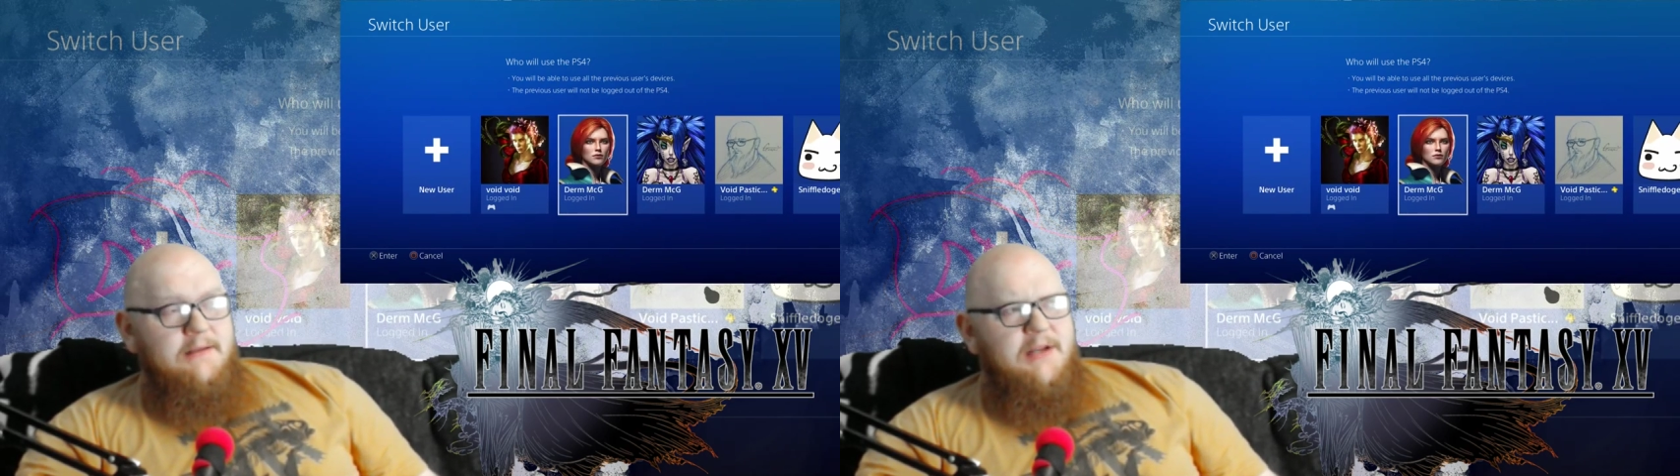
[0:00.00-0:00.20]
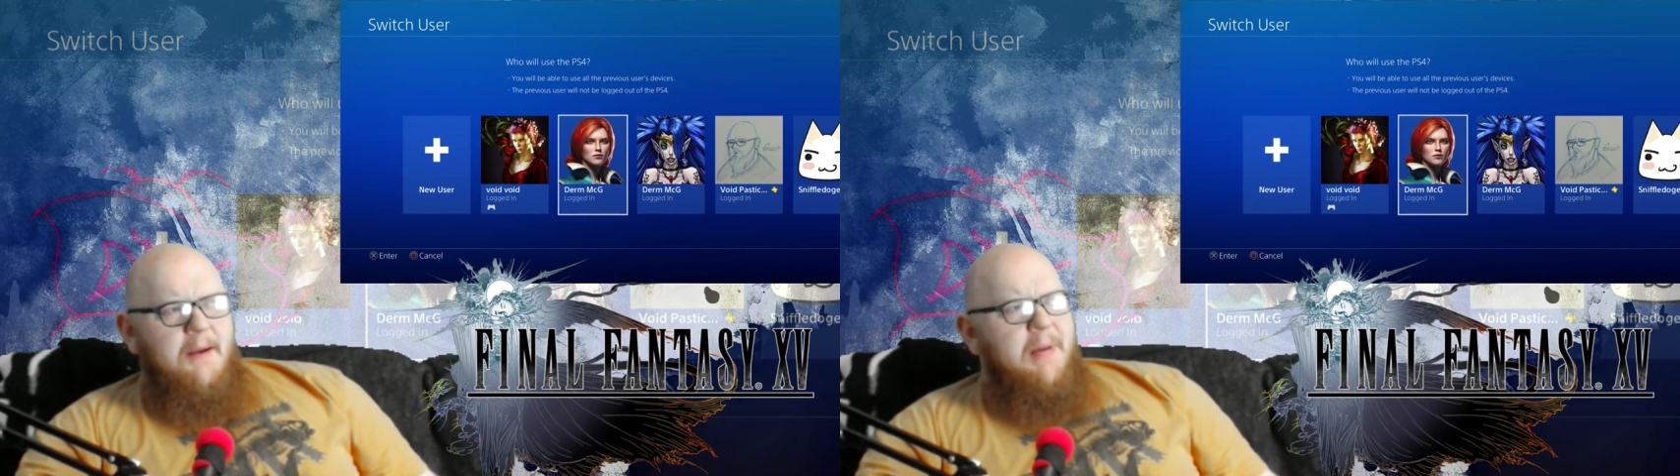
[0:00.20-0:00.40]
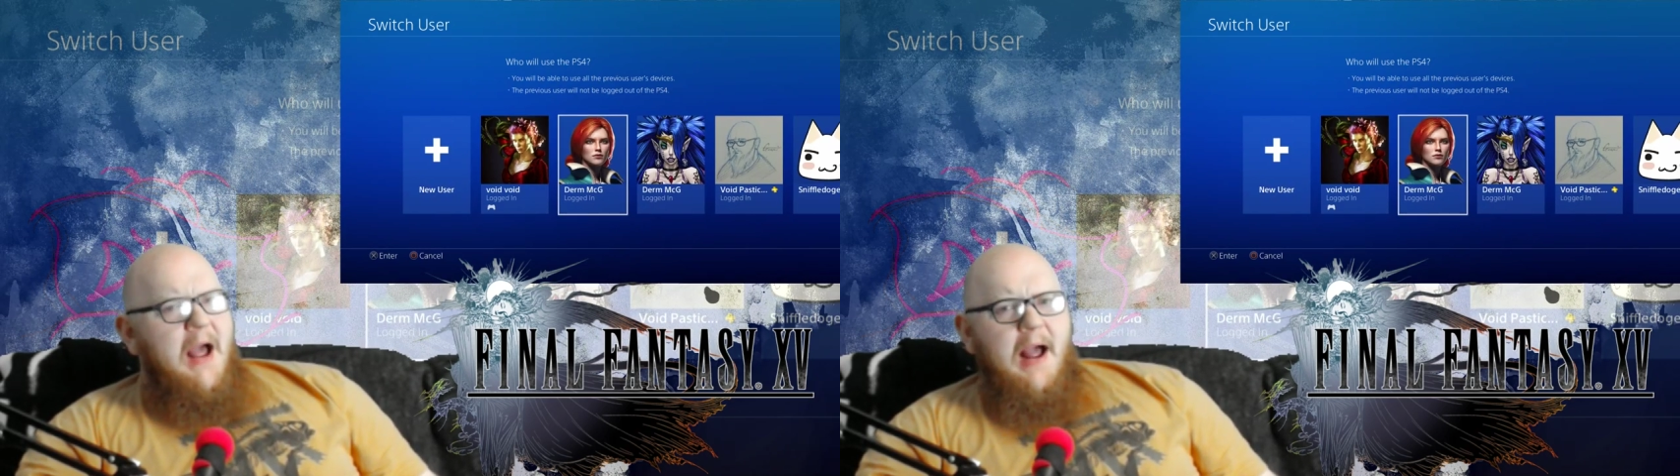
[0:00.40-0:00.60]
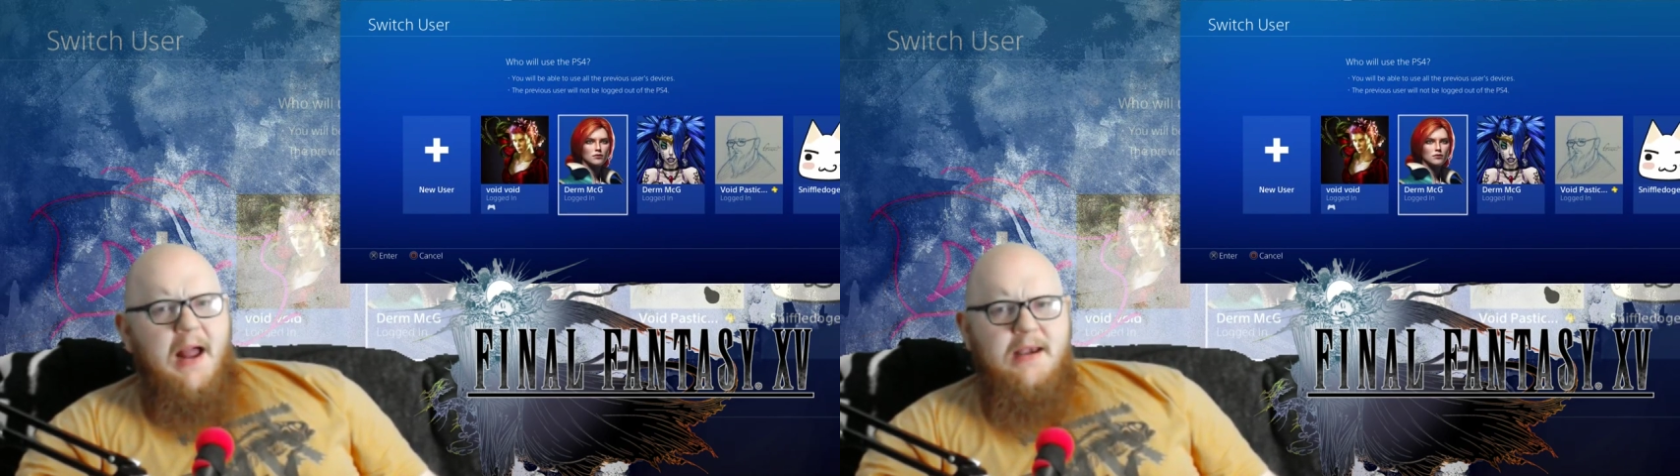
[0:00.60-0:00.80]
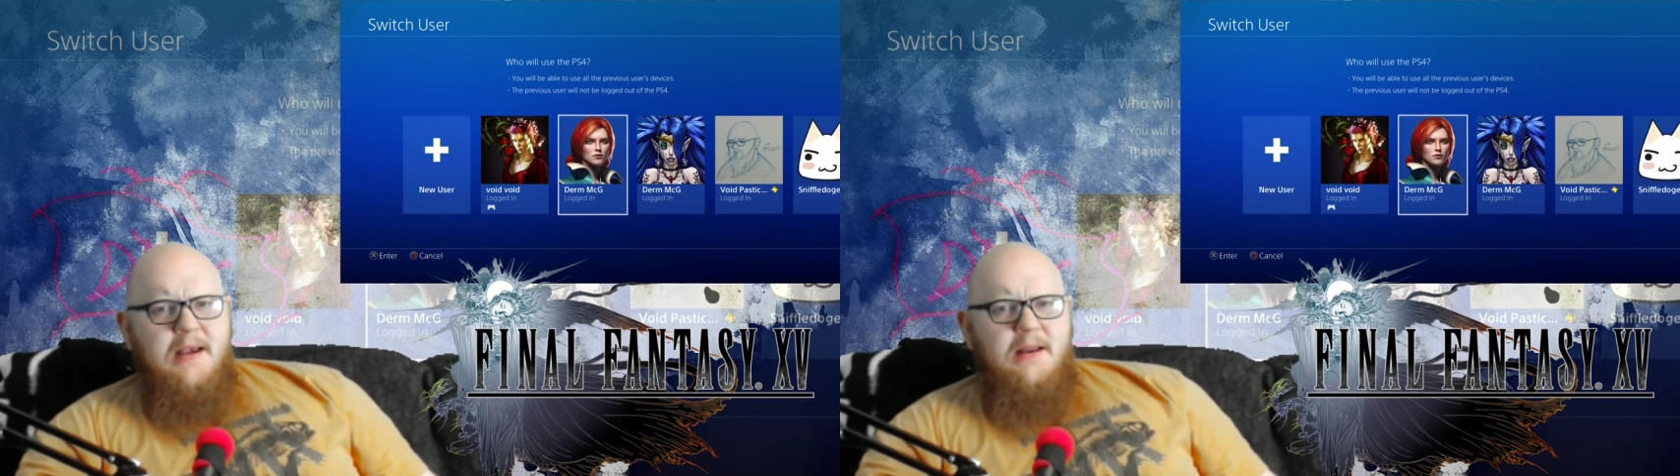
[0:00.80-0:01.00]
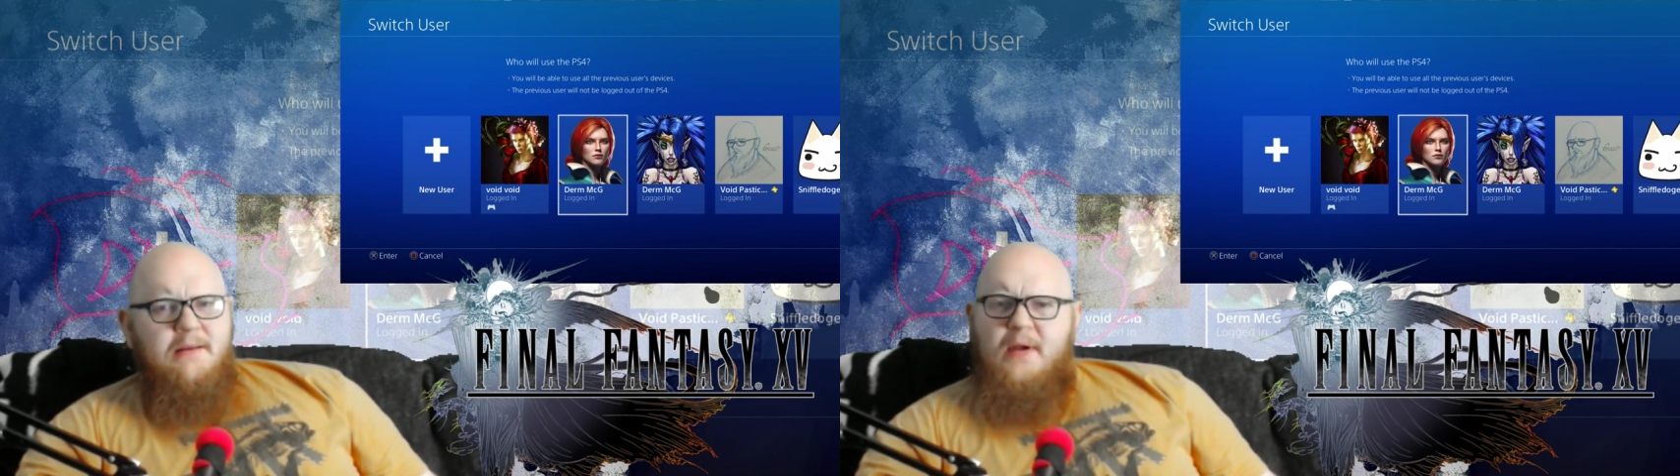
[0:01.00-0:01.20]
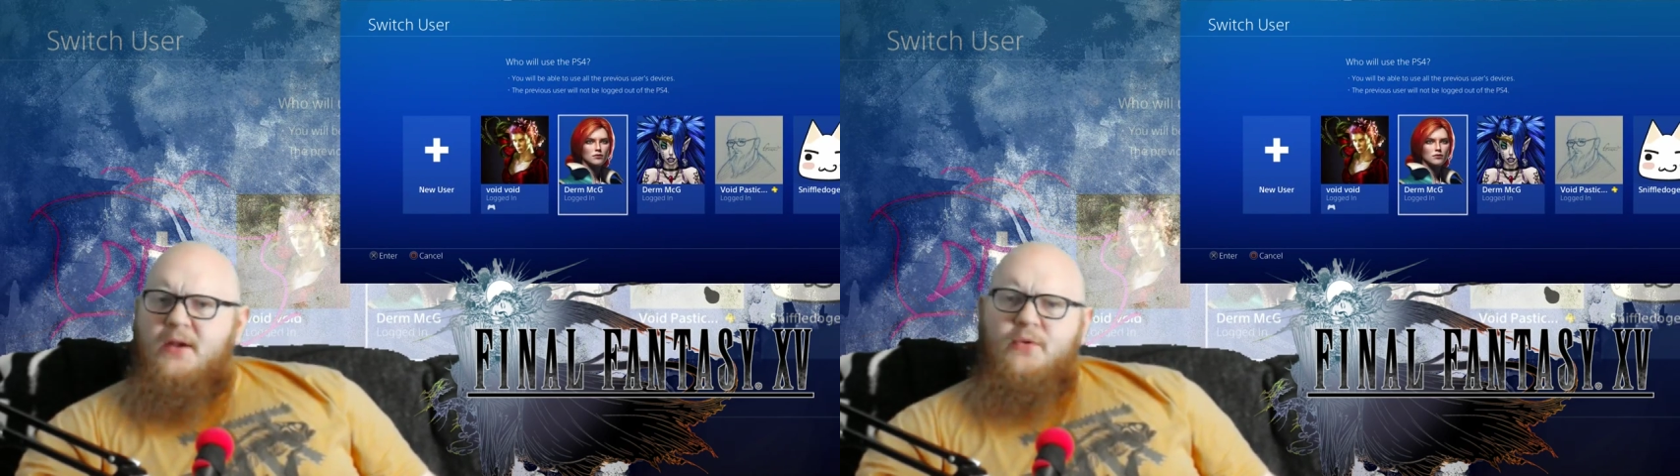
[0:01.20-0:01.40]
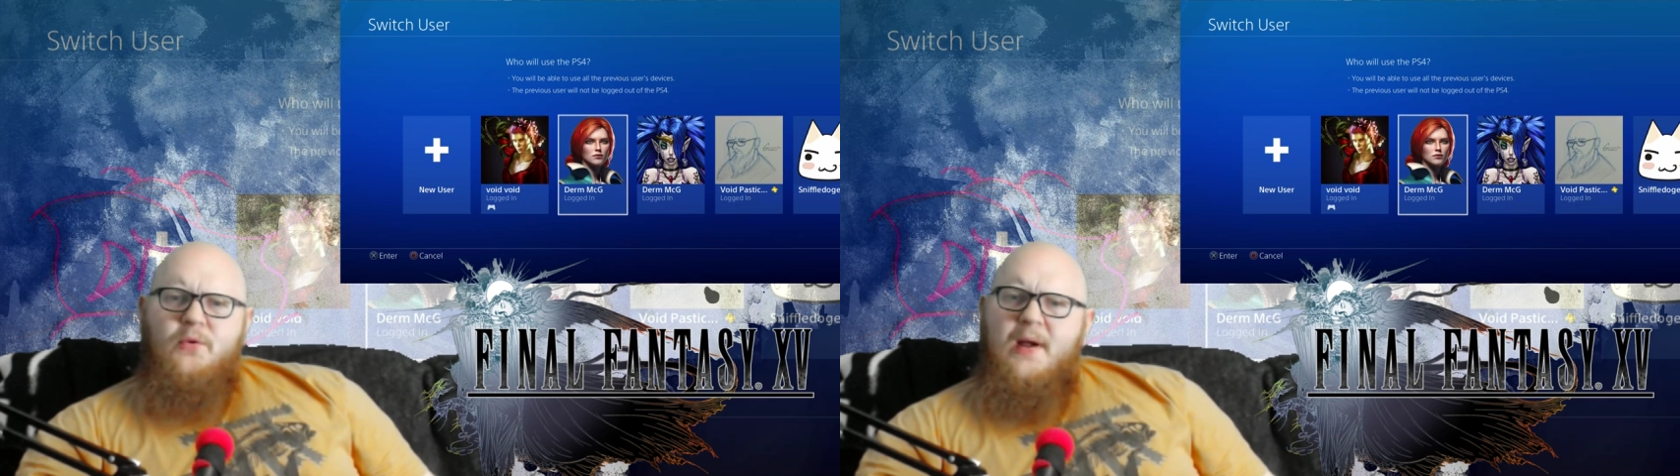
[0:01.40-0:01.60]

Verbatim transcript: Japan? I don't know